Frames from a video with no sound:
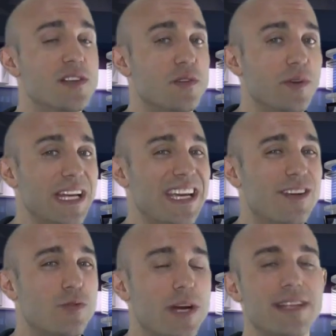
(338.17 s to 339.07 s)
So really
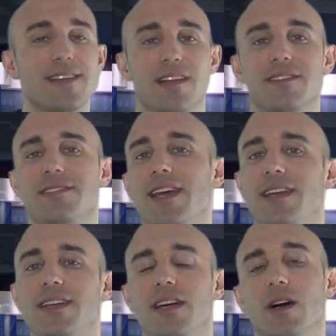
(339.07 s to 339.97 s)
great talent to
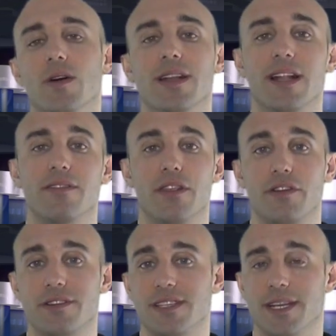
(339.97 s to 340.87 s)
take here on level
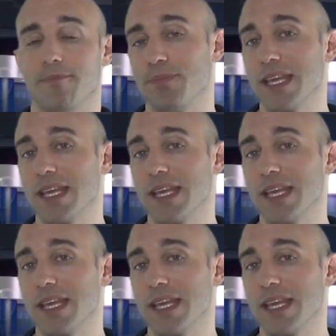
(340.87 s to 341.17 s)
13.